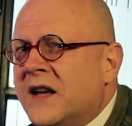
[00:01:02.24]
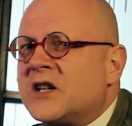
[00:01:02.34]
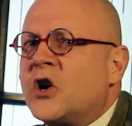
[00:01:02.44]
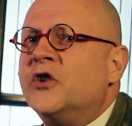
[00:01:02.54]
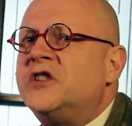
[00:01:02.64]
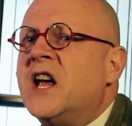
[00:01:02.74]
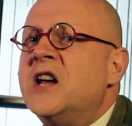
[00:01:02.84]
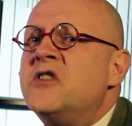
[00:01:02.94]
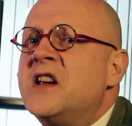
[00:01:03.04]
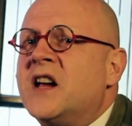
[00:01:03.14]
or less
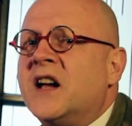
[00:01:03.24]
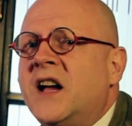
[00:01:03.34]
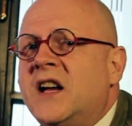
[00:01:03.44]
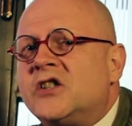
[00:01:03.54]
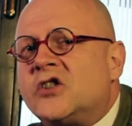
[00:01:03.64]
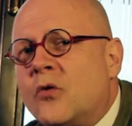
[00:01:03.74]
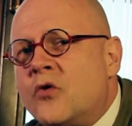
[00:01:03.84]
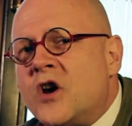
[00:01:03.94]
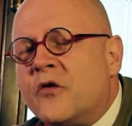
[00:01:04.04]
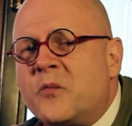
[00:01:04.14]
continuing a
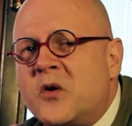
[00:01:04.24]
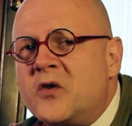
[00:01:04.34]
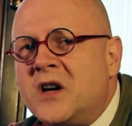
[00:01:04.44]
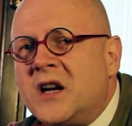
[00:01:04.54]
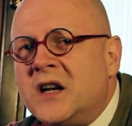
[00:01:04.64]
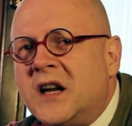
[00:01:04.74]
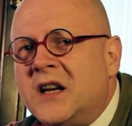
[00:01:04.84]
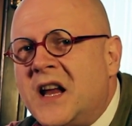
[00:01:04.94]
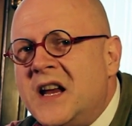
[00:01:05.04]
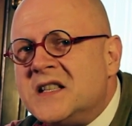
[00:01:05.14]
story of brewing
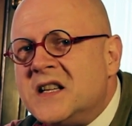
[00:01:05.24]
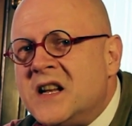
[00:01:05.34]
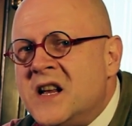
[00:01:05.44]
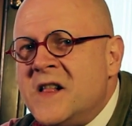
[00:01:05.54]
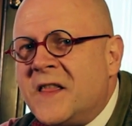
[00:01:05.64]
in Ezen